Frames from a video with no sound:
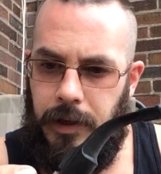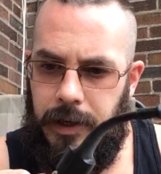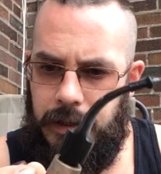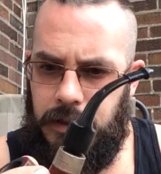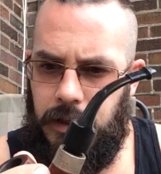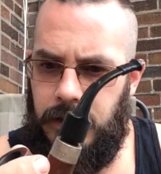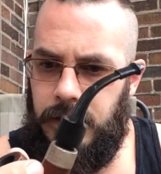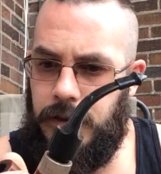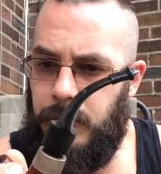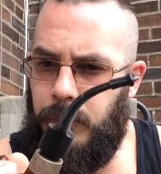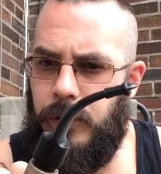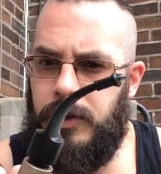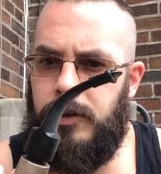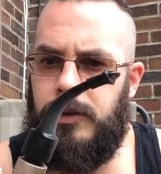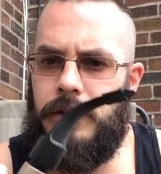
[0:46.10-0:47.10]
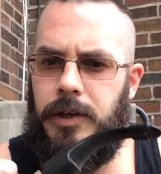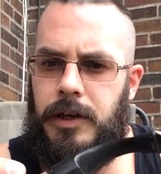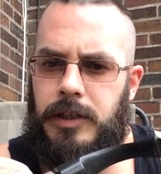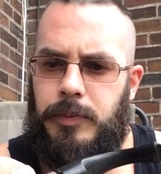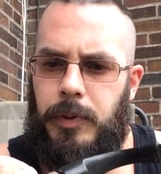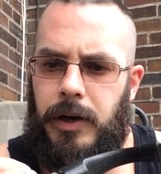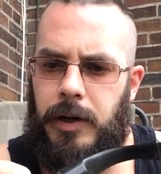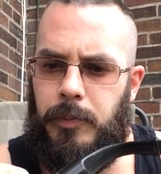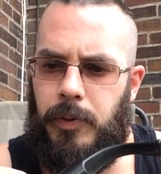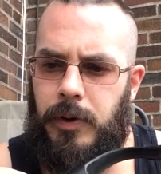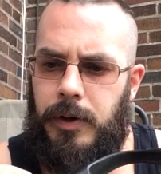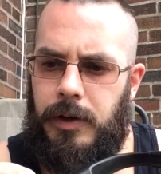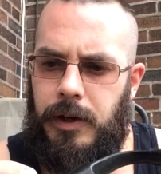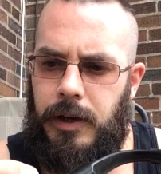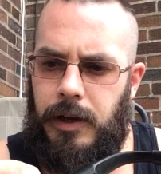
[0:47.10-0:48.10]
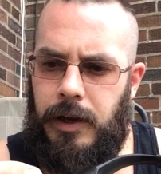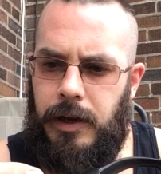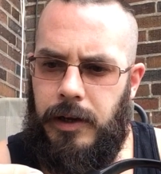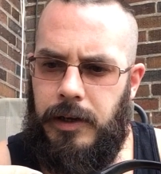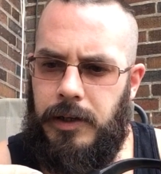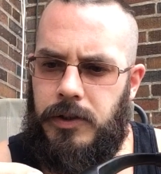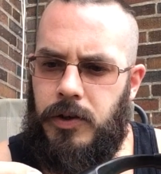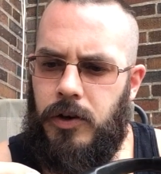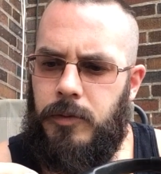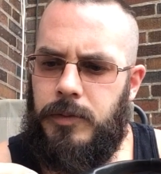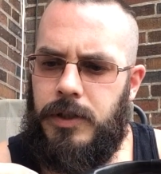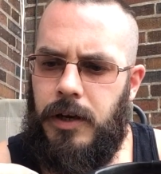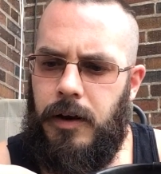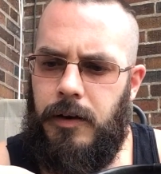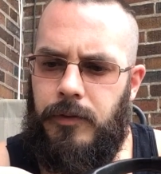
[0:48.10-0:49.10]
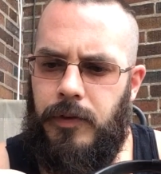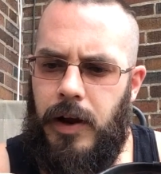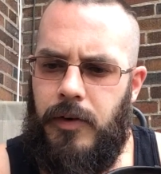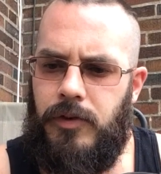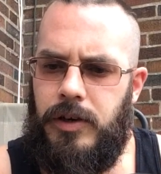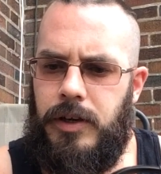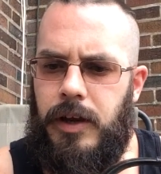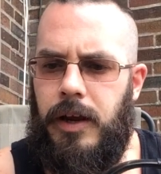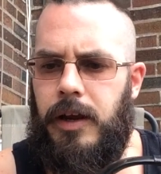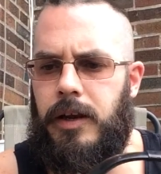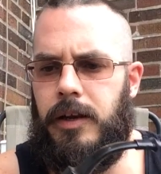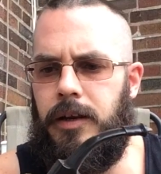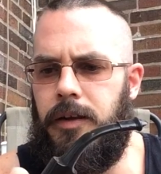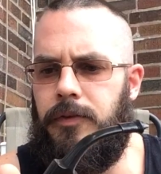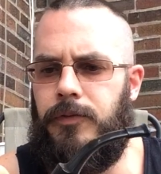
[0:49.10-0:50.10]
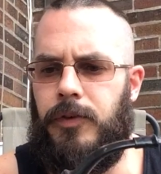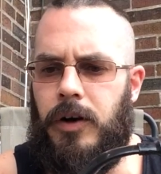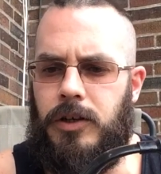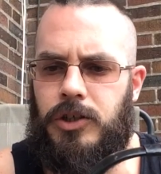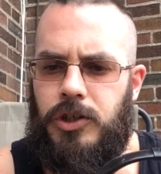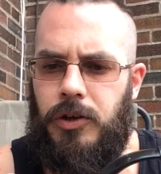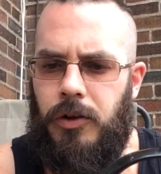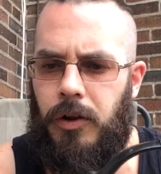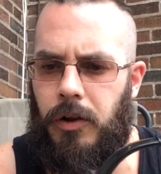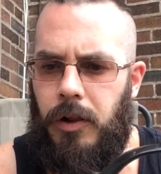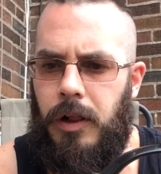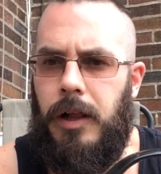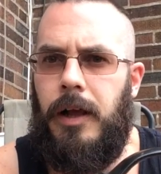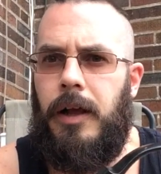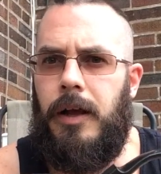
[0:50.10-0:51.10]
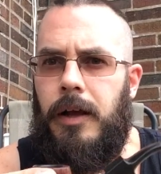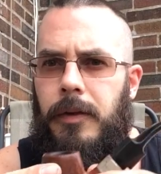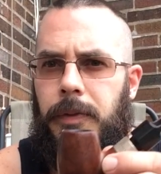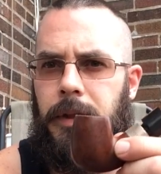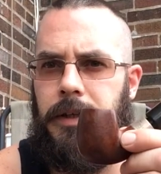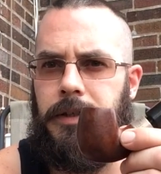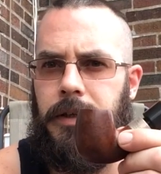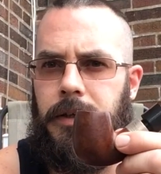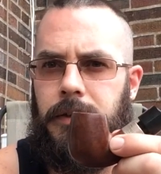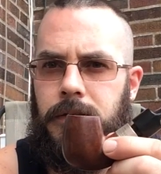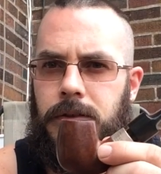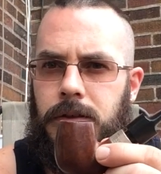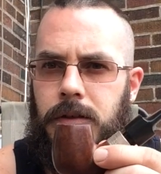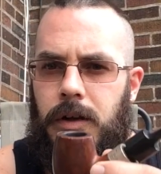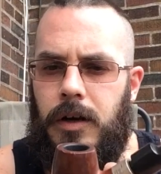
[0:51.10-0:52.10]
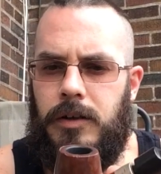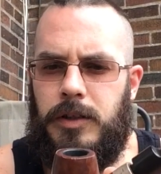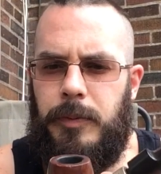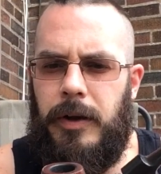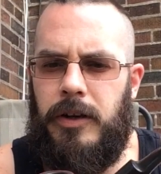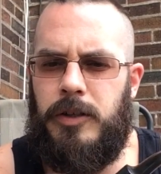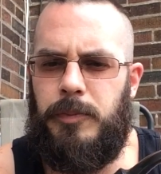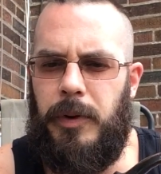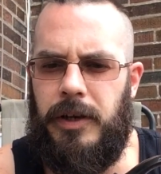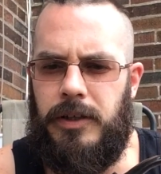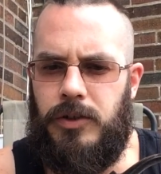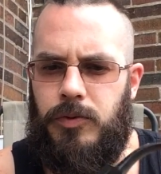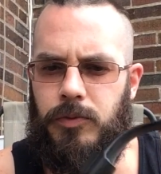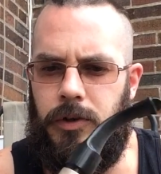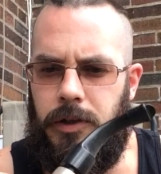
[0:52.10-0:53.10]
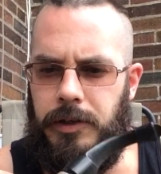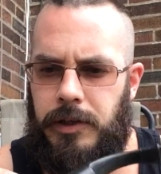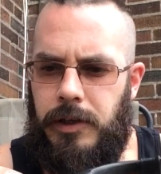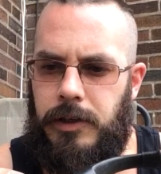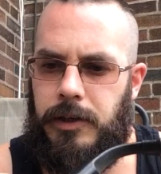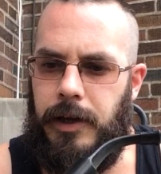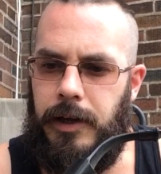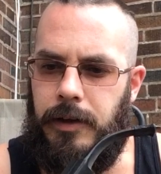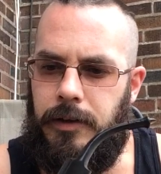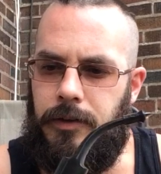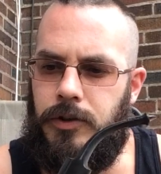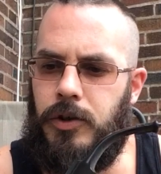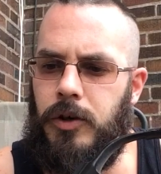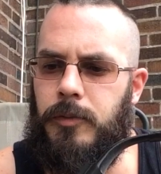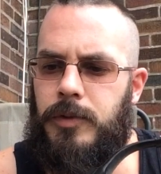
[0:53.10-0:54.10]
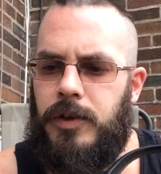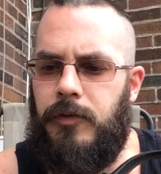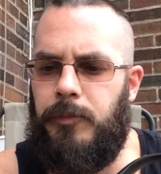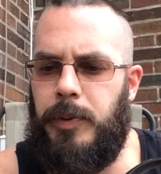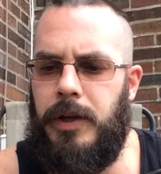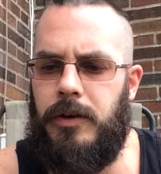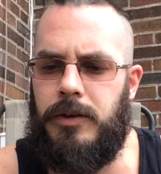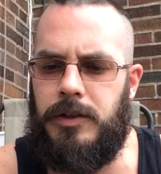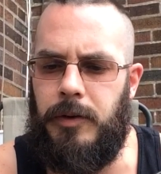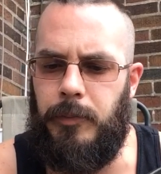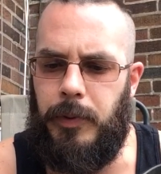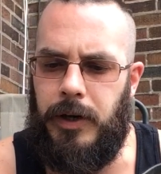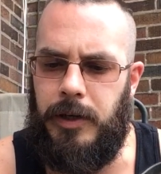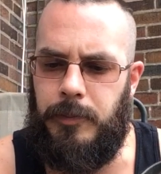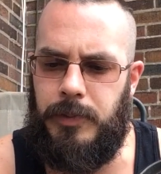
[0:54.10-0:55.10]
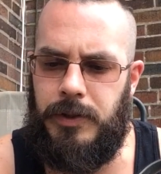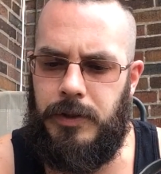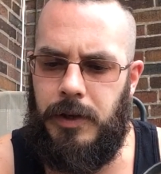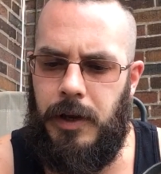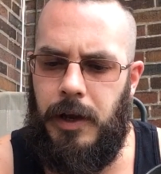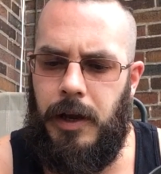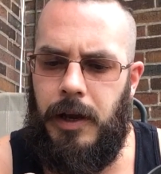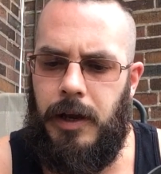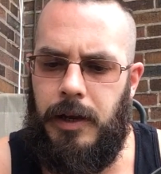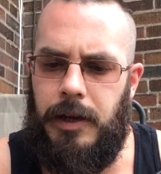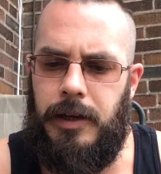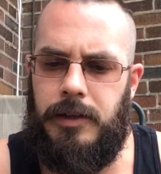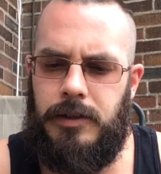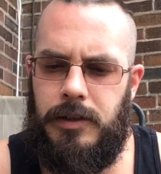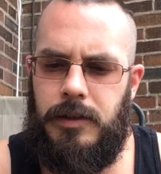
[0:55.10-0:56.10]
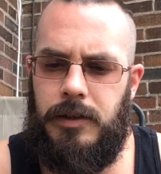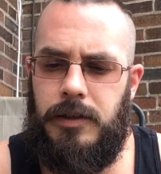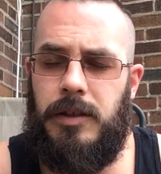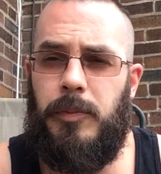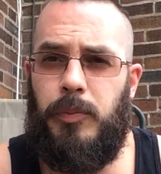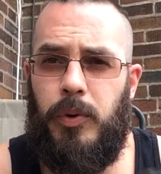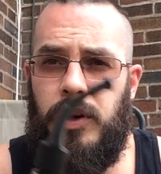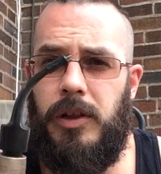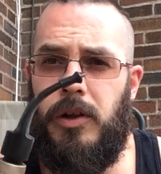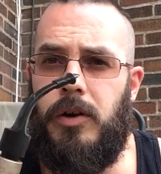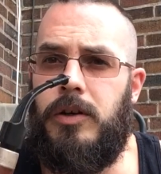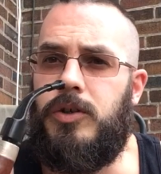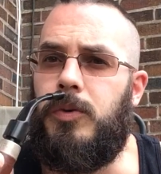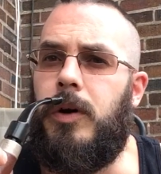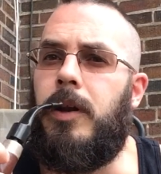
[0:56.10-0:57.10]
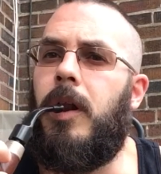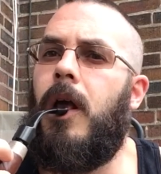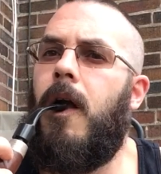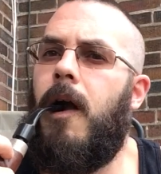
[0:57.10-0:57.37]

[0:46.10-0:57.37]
It's a pretty good sized pipe in terms of everyday functional. This is, it's about as big as you really need, and in terms of Peterson pipes, it's a pretty large one.